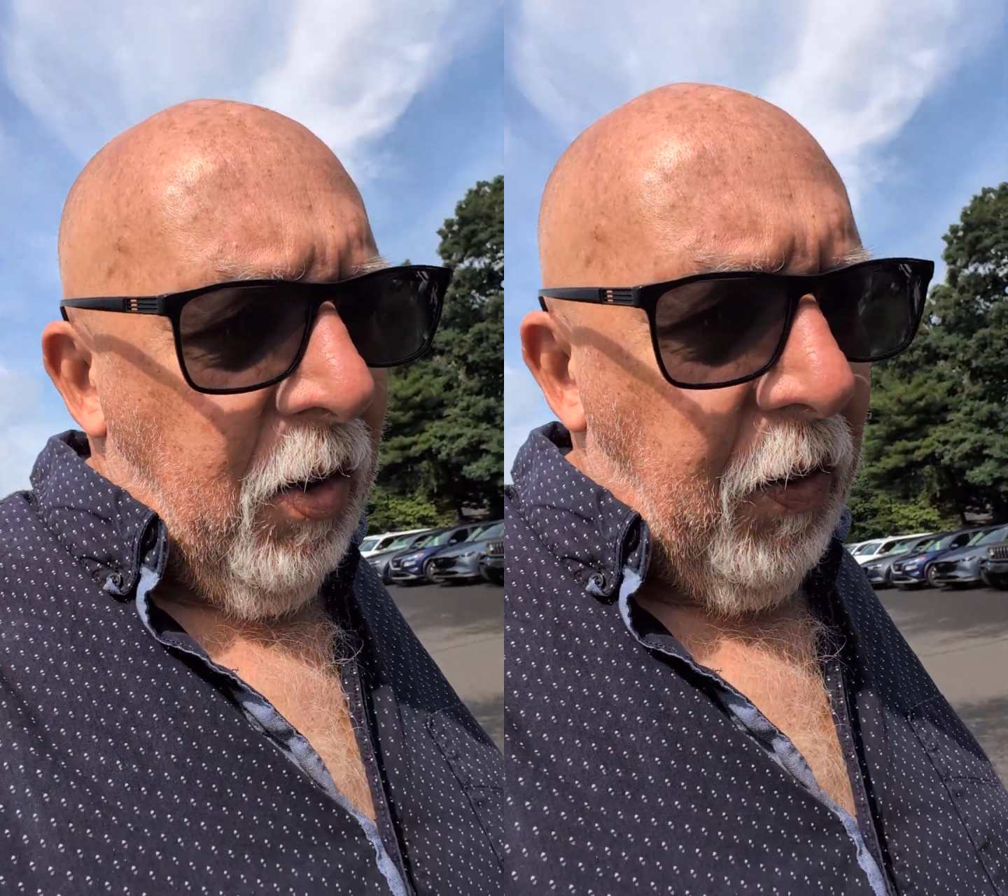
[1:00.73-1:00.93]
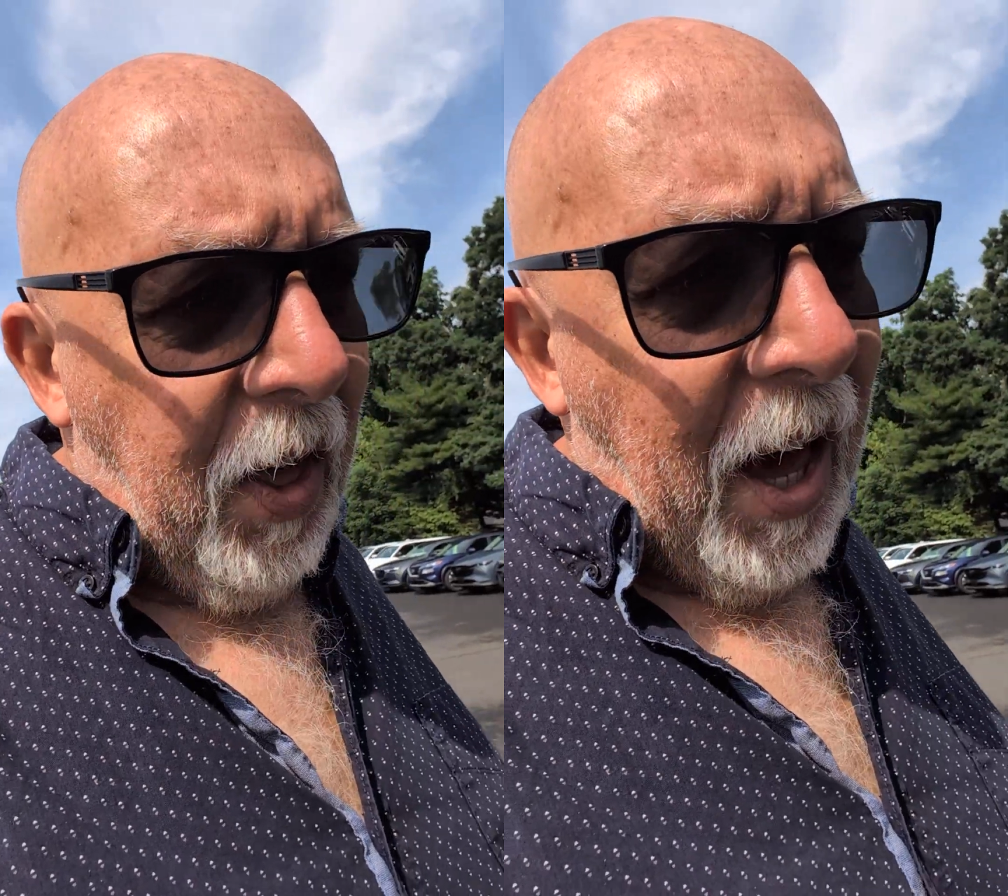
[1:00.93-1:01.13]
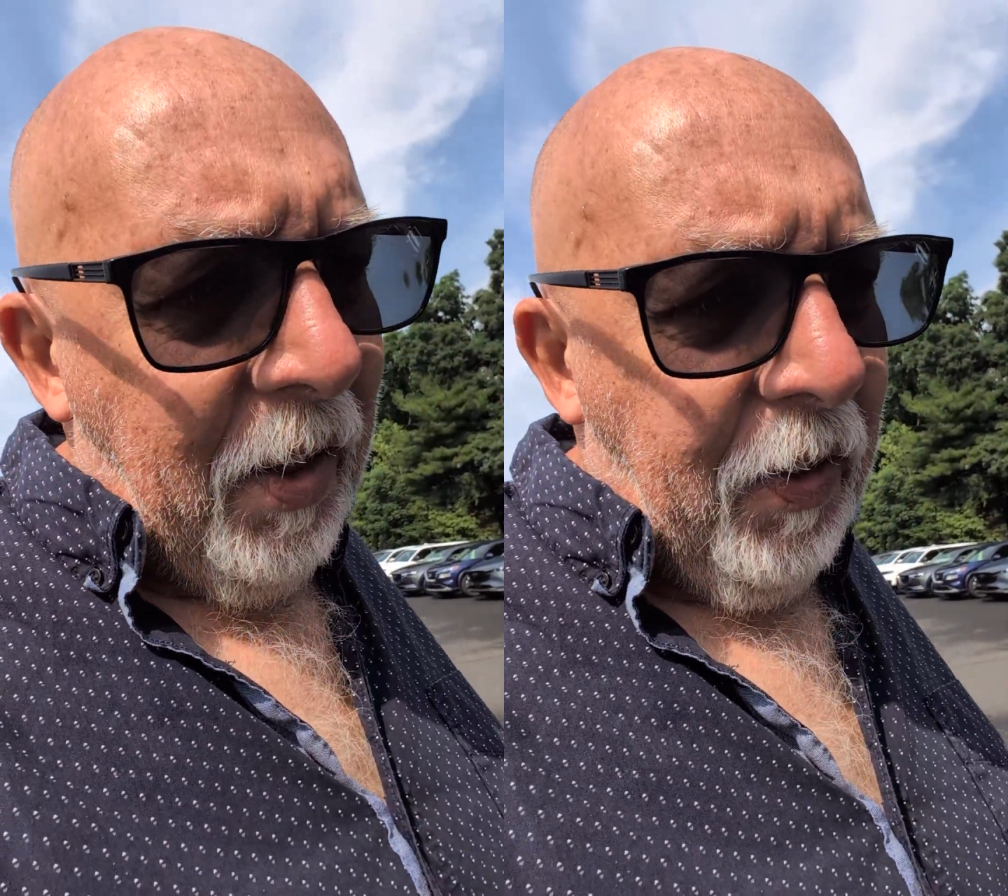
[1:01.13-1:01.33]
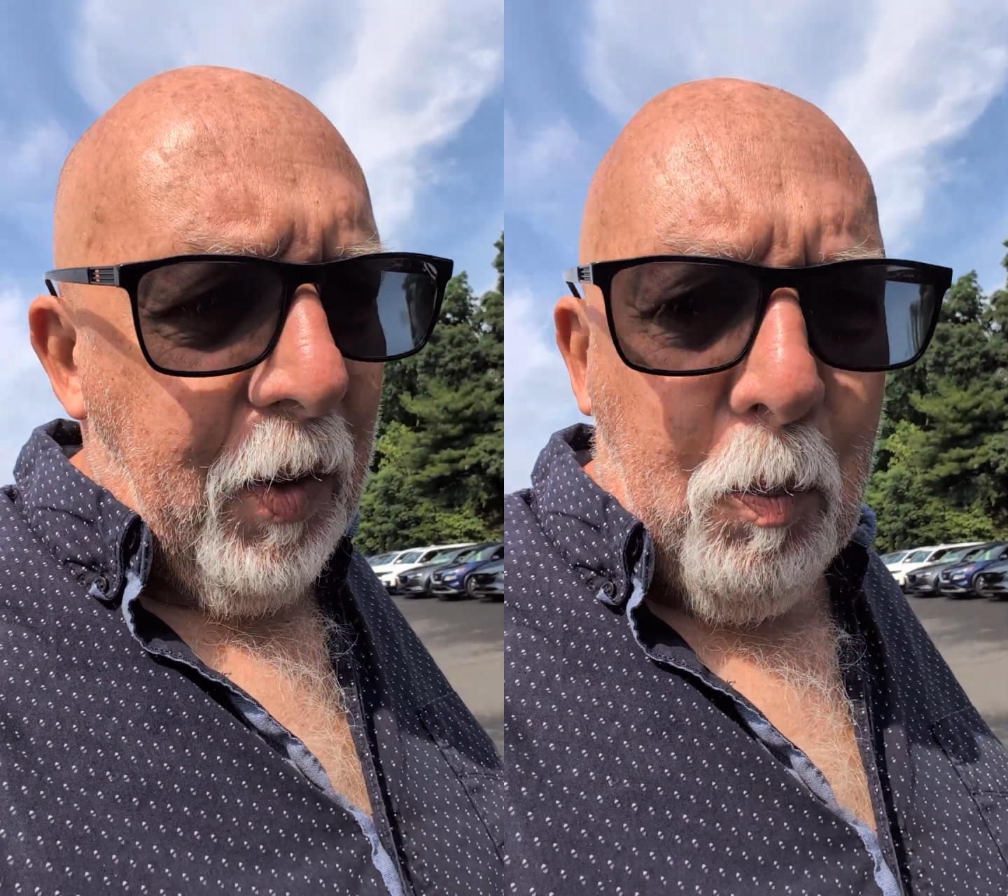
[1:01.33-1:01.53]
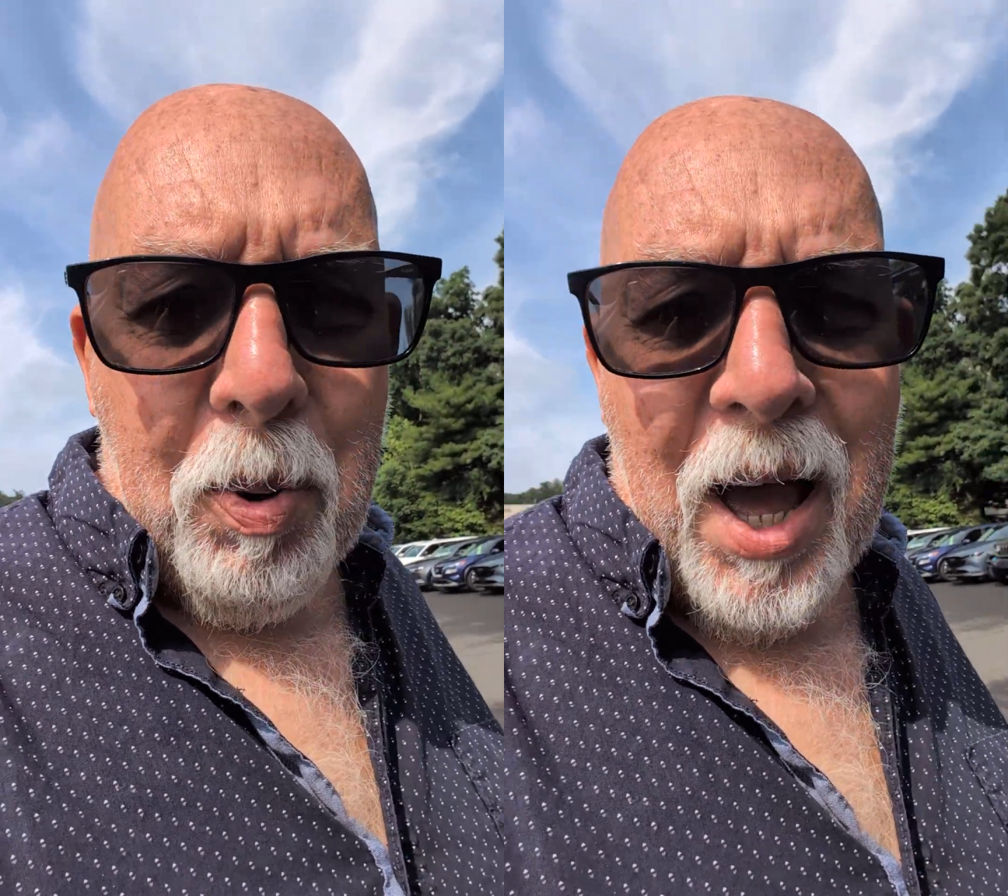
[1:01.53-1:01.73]
that
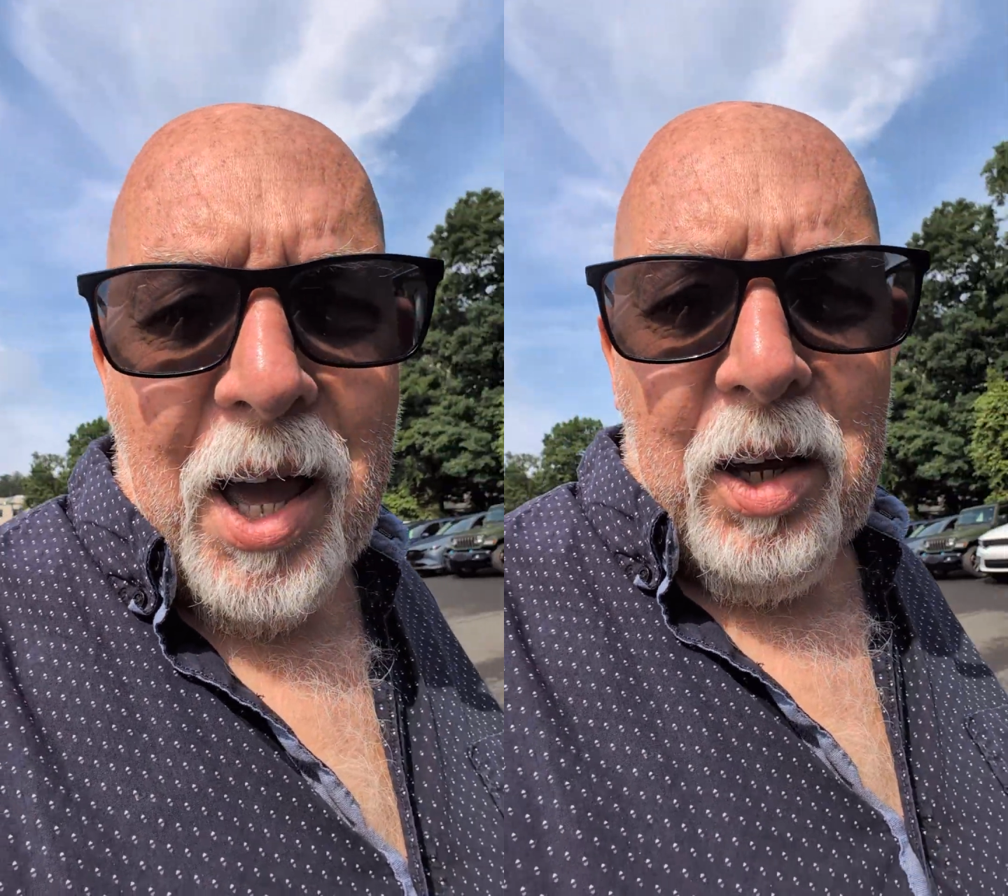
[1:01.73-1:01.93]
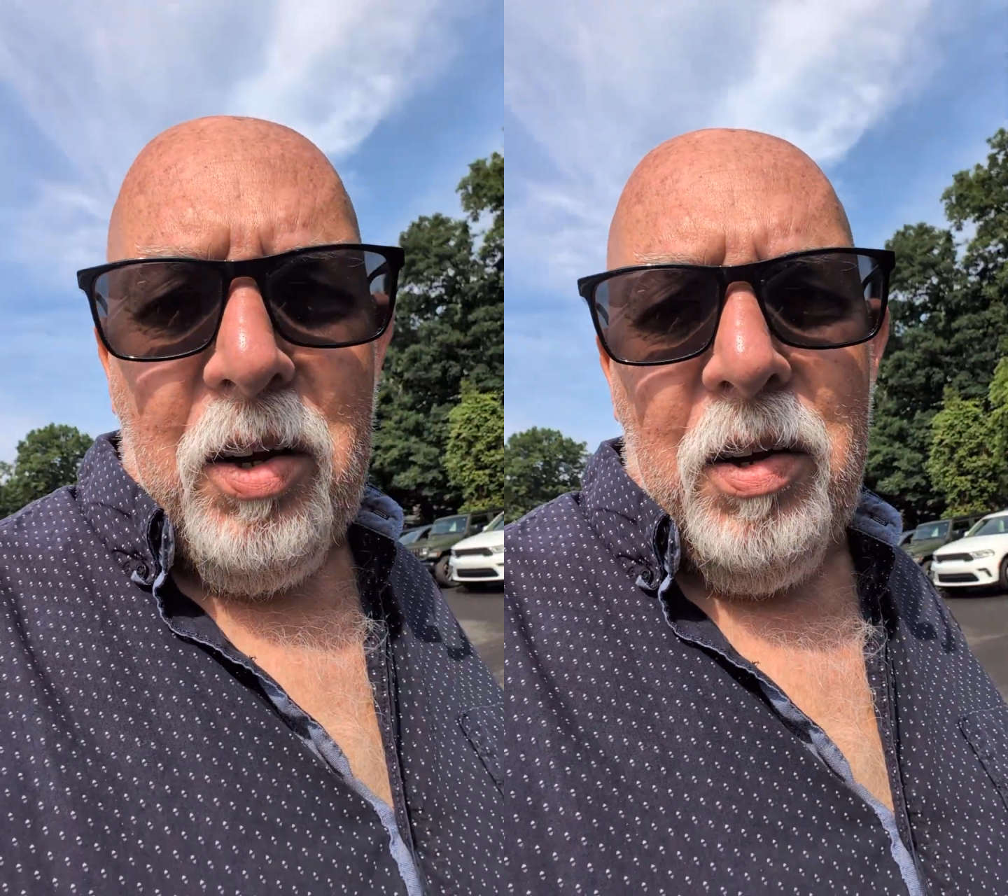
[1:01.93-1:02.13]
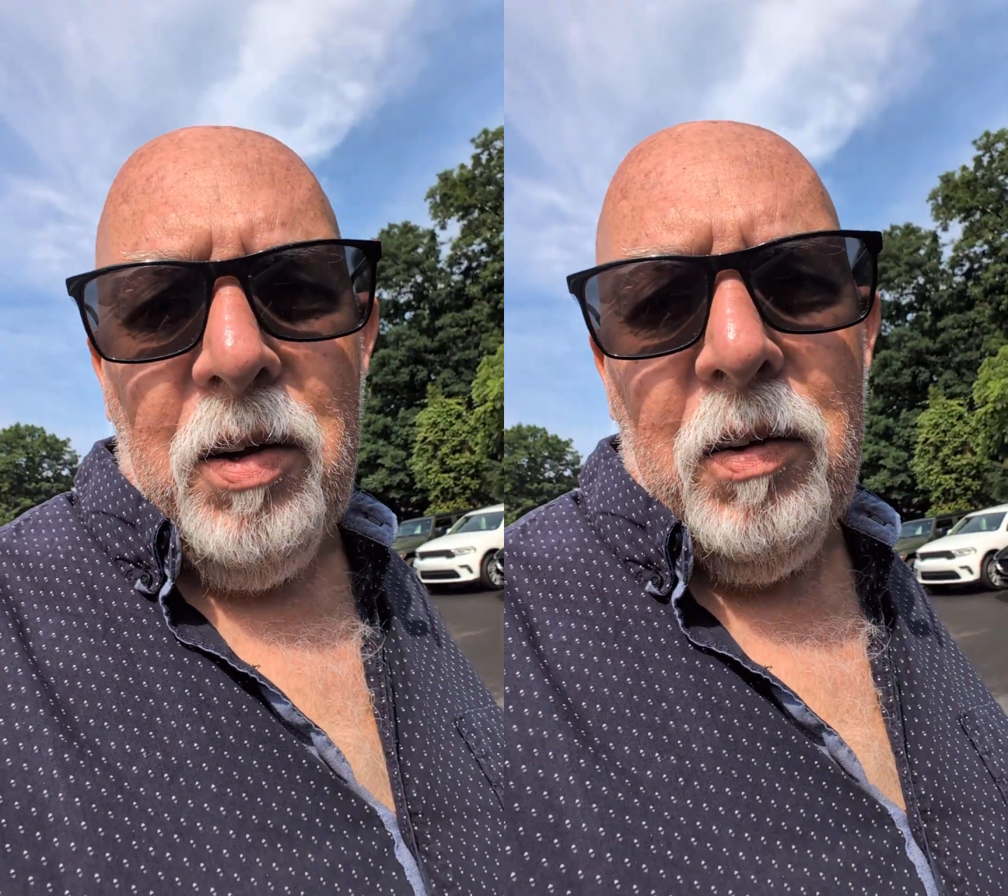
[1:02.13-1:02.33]
the bank